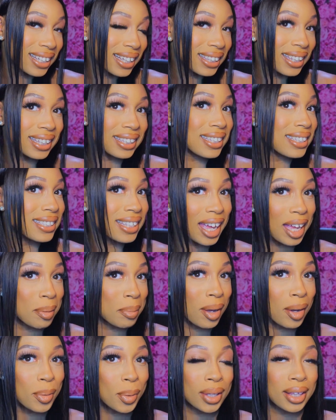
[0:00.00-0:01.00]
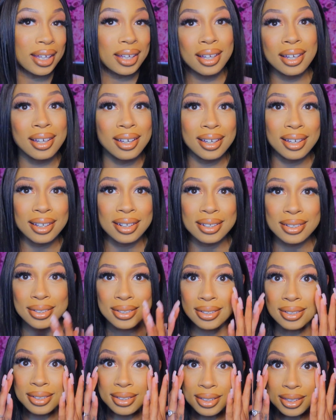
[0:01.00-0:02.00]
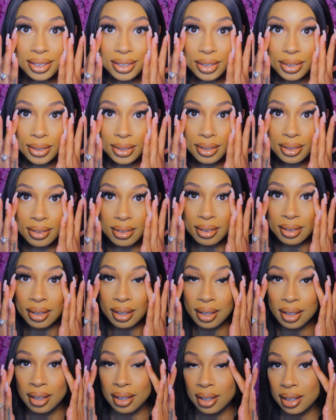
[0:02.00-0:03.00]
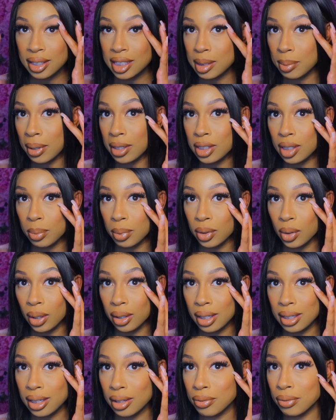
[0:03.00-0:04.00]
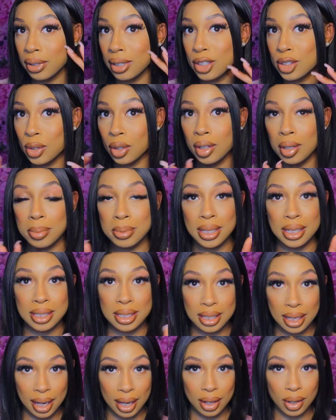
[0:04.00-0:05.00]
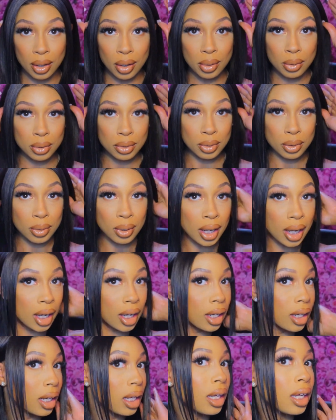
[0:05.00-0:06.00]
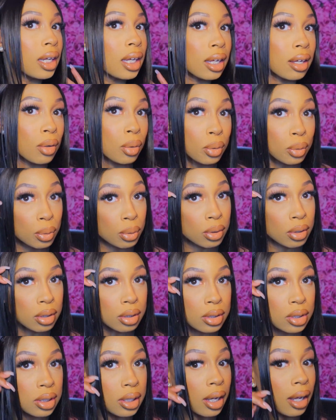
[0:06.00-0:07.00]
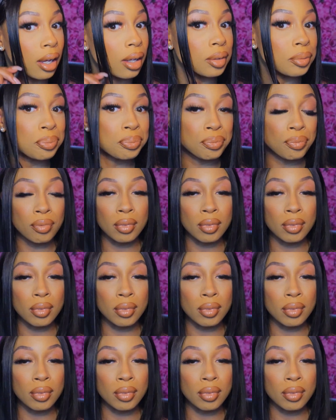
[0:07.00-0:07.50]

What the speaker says: I think this came out really good, especially with all the different circumstances I had to go through. Honey, whew, child.